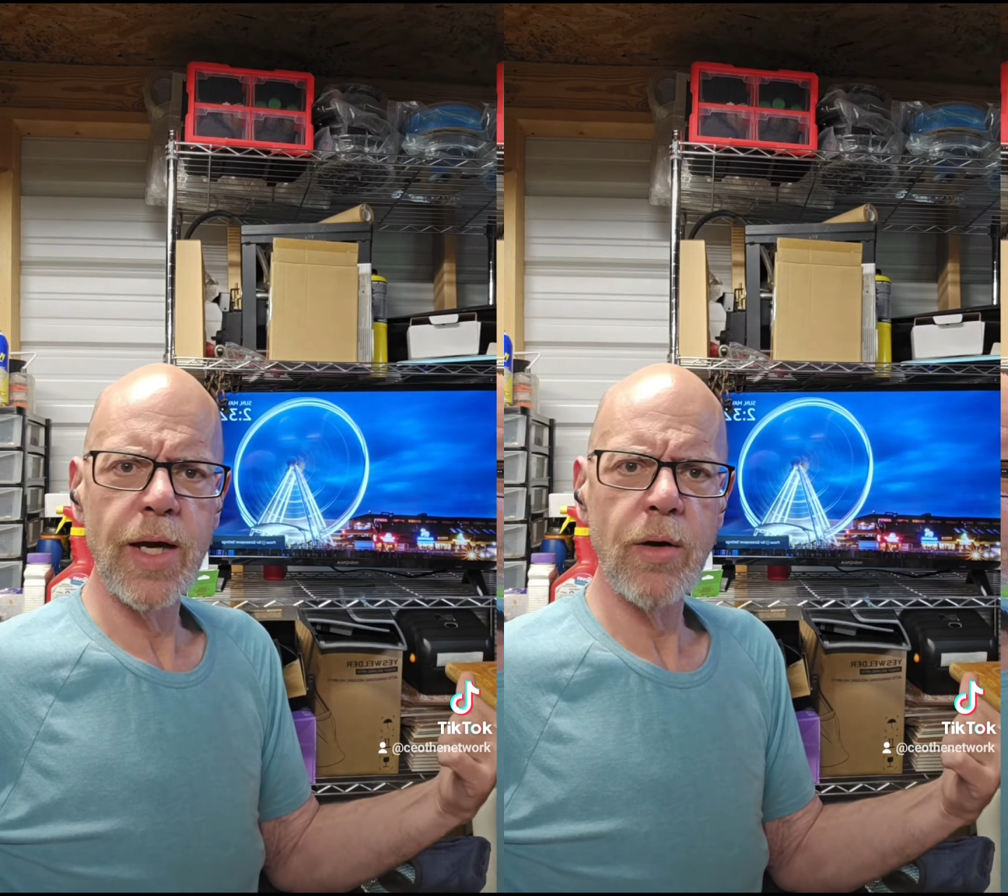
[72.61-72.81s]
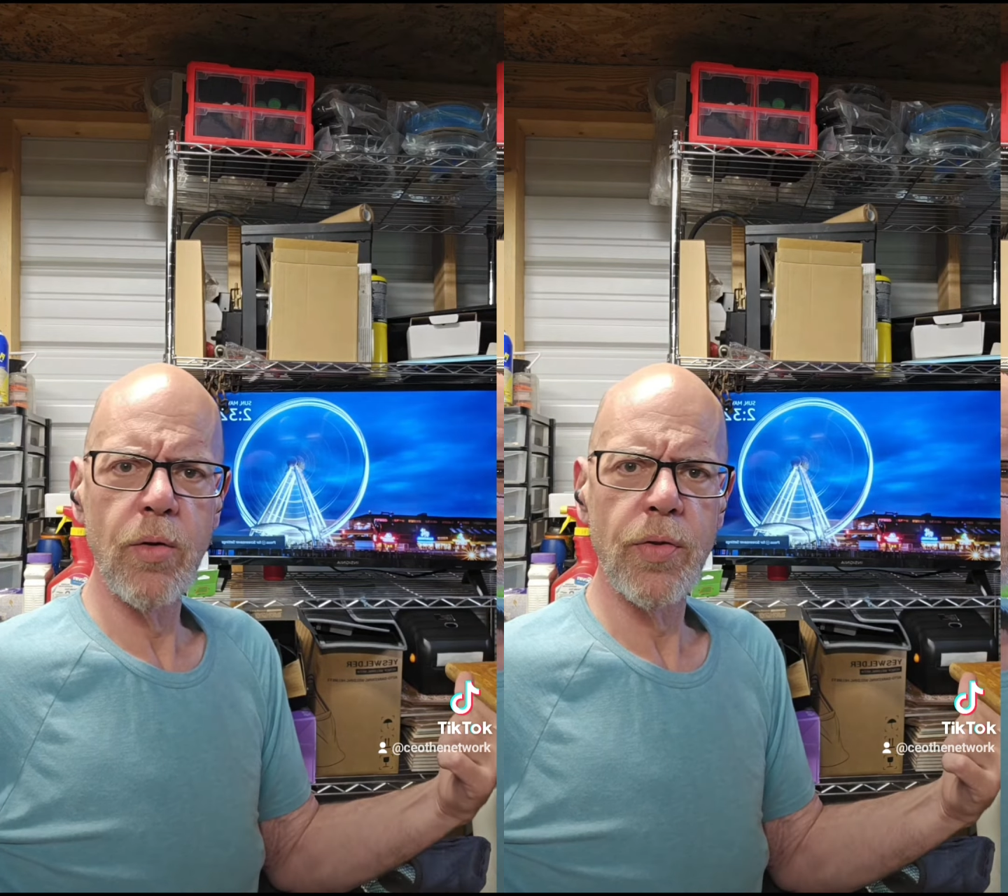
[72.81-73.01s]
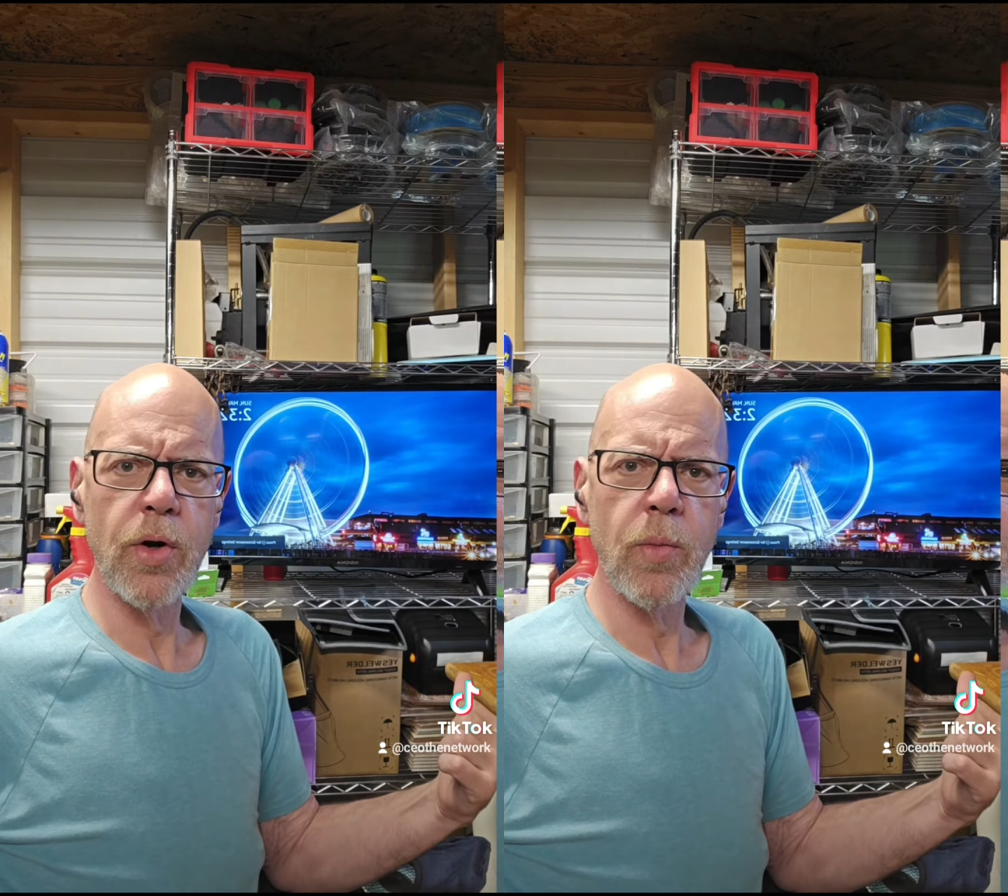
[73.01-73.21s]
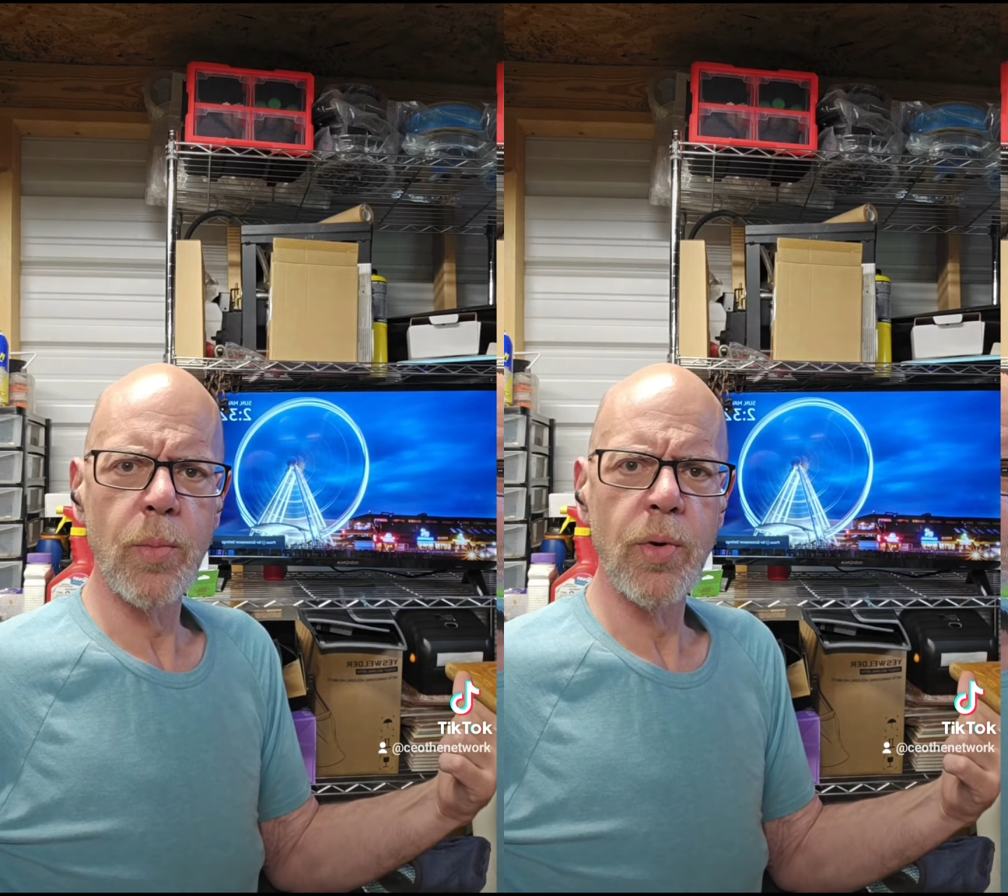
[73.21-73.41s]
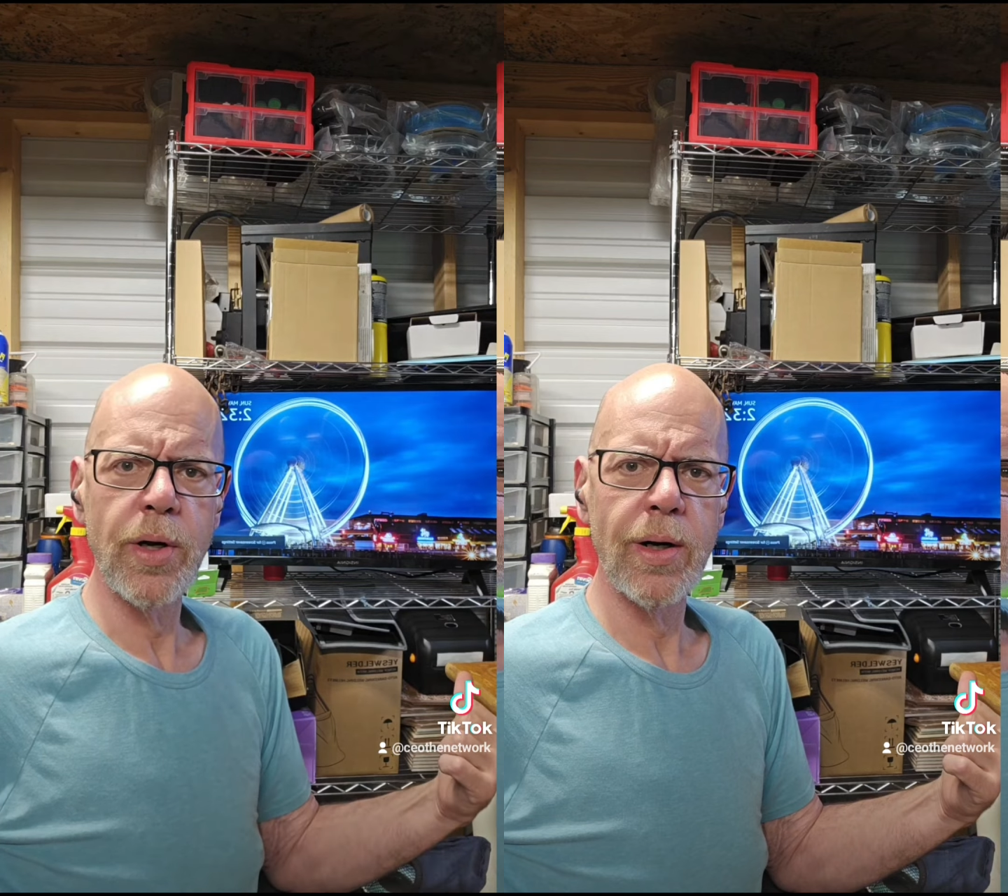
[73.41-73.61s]
that little thermal
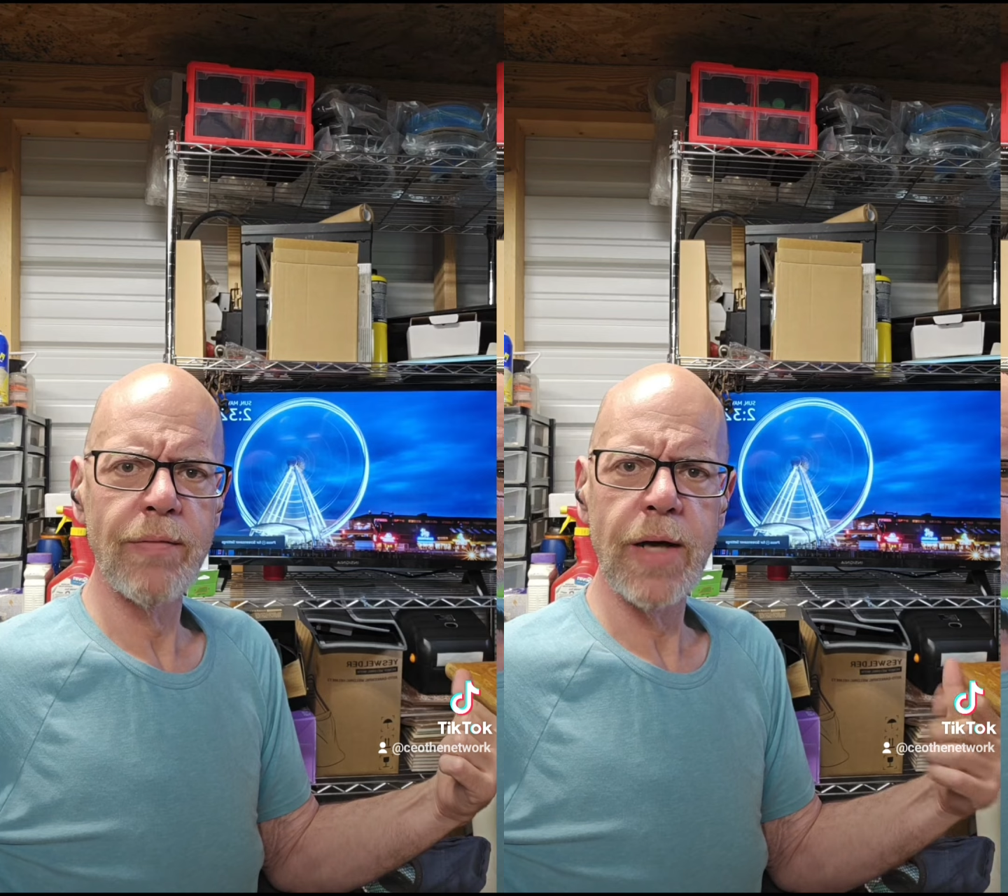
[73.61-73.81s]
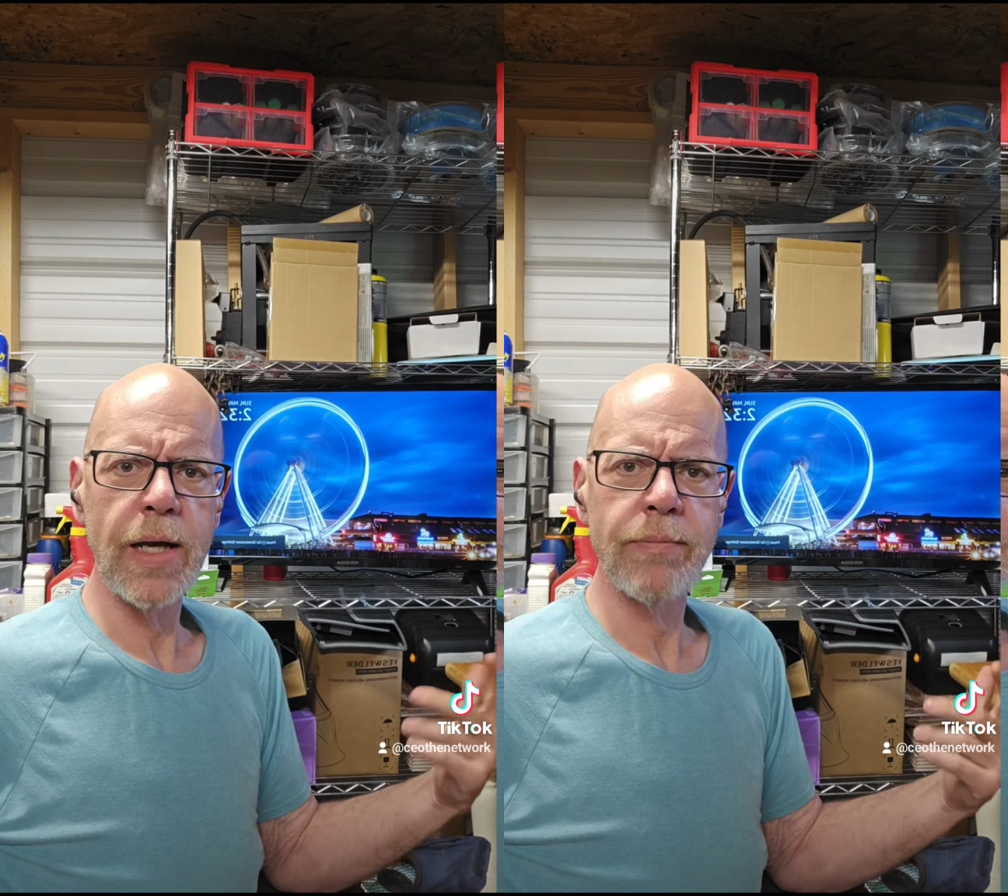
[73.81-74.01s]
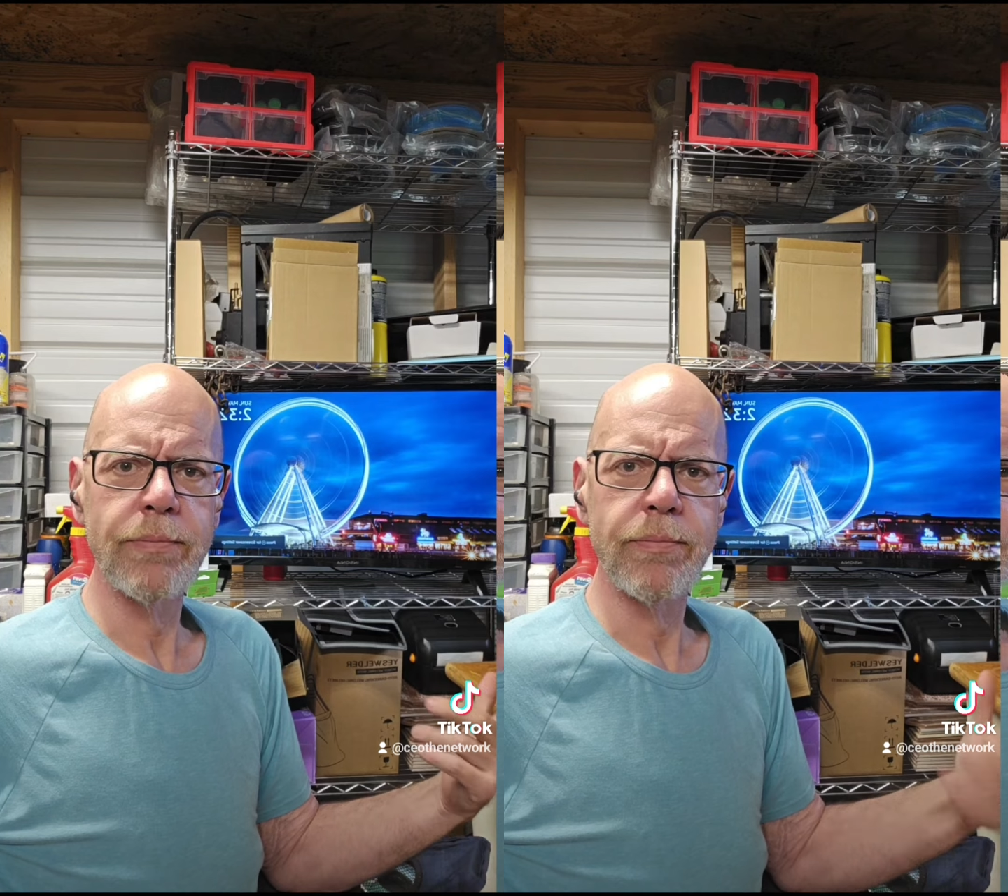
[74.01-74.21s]
printer, I've got a